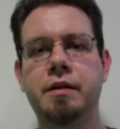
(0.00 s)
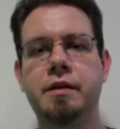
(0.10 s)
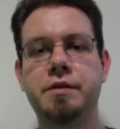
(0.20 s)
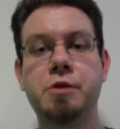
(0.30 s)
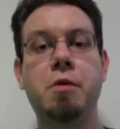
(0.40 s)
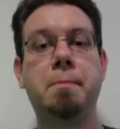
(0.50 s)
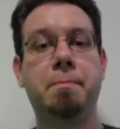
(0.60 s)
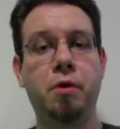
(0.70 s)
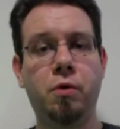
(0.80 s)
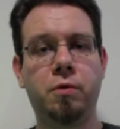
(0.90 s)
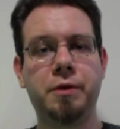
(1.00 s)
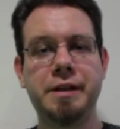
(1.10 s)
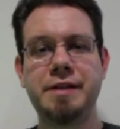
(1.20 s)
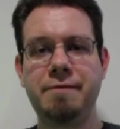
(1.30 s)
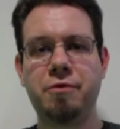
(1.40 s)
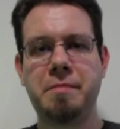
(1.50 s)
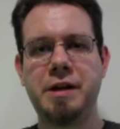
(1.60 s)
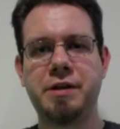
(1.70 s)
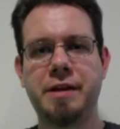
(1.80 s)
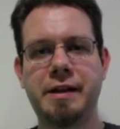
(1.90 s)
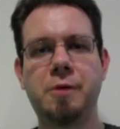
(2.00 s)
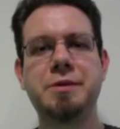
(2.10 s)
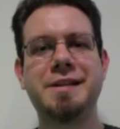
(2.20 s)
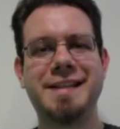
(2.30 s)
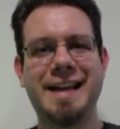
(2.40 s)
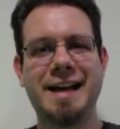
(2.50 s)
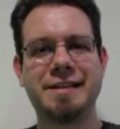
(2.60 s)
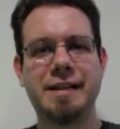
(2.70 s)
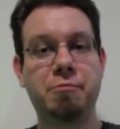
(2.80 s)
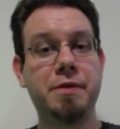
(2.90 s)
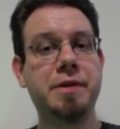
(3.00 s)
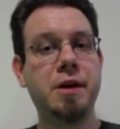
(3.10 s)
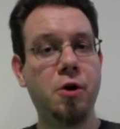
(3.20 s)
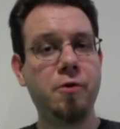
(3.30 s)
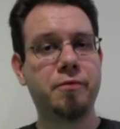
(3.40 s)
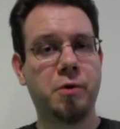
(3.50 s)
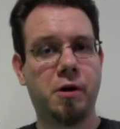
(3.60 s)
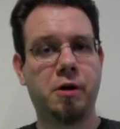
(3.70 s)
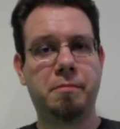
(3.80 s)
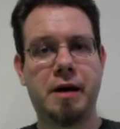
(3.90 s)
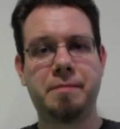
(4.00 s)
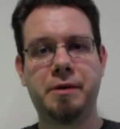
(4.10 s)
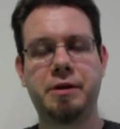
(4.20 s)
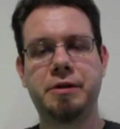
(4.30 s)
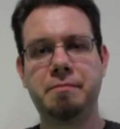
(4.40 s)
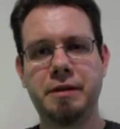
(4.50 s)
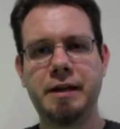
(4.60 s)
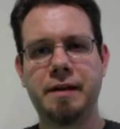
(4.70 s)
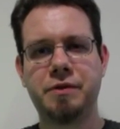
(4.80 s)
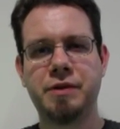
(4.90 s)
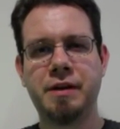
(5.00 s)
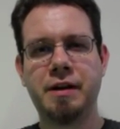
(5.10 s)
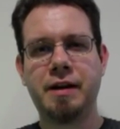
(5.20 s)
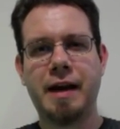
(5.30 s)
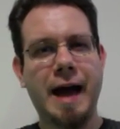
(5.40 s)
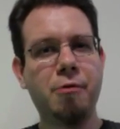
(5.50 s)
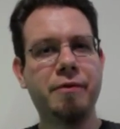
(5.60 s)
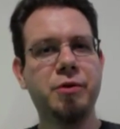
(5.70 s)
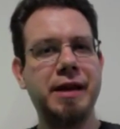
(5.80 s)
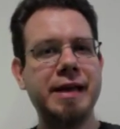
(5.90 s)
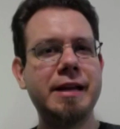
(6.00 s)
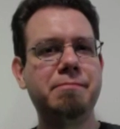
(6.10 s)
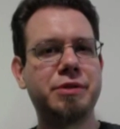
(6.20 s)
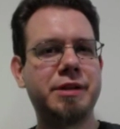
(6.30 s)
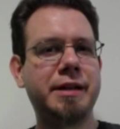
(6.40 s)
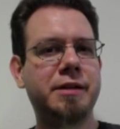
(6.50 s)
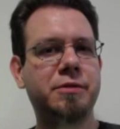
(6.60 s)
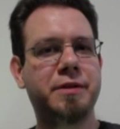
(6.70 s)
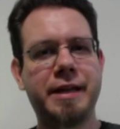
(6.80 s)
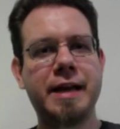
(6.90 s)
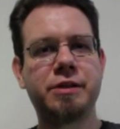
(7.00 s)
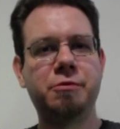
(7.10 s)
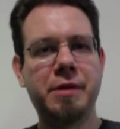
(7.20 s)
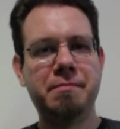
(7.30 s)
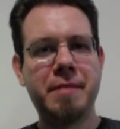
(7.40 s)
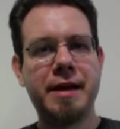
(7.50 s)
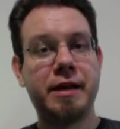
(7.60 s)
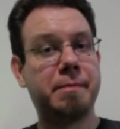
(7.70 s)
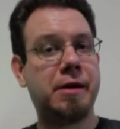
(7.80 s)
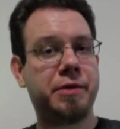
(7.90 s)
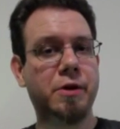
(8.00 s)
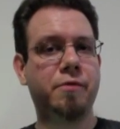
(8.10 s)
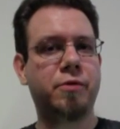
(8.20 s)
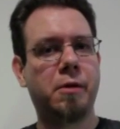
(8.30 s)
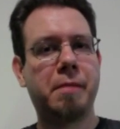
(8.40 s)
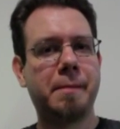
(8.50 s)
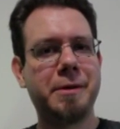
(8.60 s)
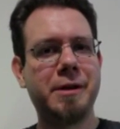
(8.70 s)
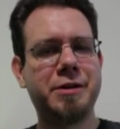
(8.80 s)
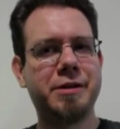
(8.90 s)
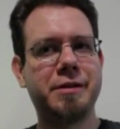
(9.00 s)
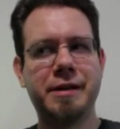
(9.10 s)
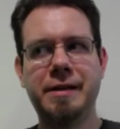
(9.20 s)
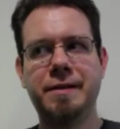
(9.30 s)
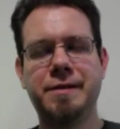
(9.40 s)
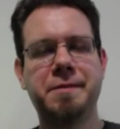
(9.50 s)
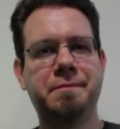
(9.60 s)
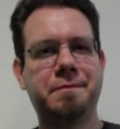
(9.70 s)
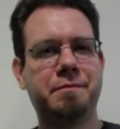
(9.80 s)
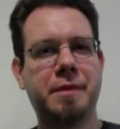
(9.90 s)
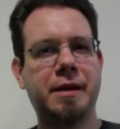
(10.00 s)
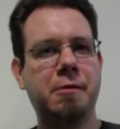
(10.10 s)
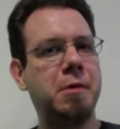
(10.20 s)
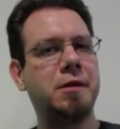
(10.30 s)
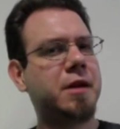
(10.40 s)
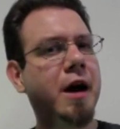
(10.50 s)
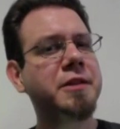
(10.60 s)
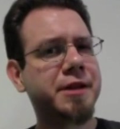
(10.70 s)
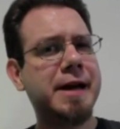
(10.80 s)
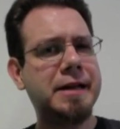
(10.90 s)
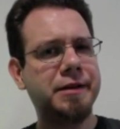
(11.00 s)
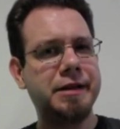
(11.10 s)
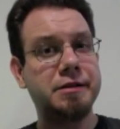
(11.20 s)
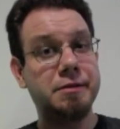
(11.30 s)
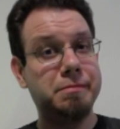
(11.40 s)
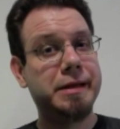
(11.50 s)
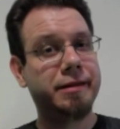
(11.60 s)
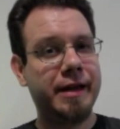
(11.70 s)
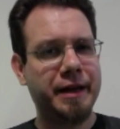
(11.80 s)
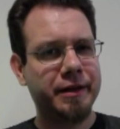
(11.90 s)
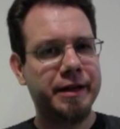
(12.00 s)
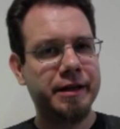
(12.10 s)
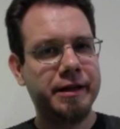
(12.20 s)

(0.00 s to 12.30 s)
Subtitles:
So a poll is information that helps us guess at what the overall population believes. However, any particular guess we make about the overall population is, well, unlikely to be likely.